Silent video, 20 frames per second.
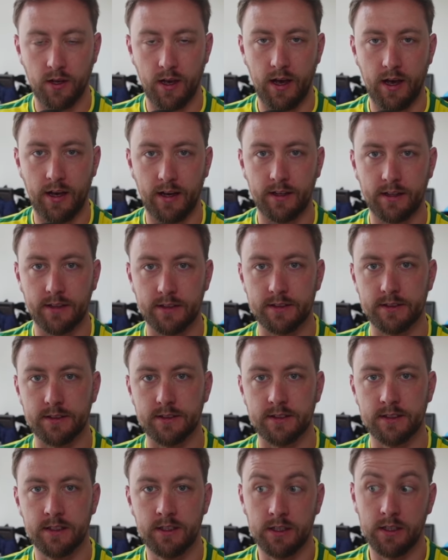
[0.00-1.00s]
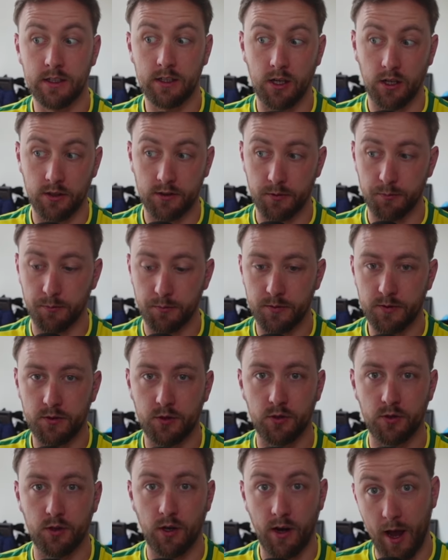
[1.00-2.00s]
and got them
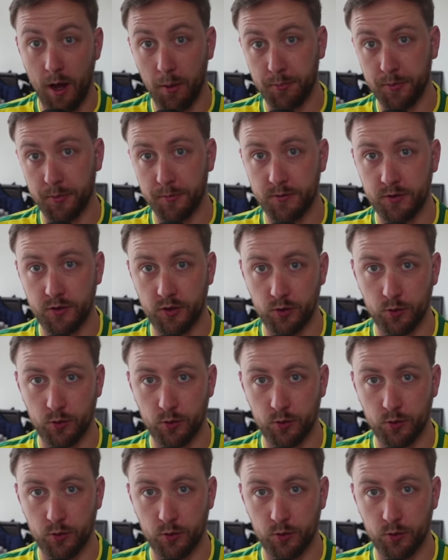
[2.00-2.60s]
to, or helped them to